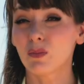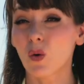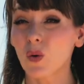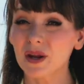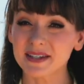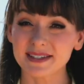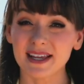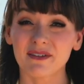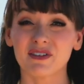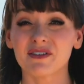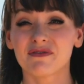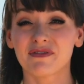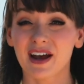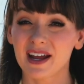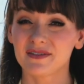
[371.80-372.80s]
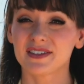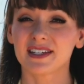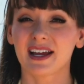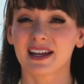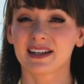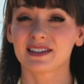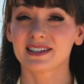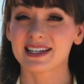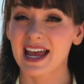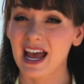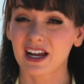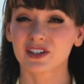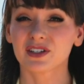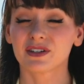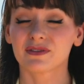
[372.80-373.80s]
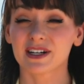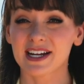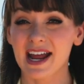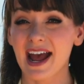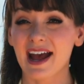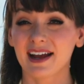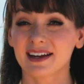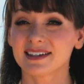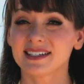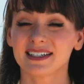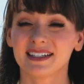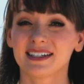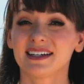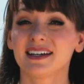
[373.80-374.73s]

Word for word: 0.75 seconds to actually react.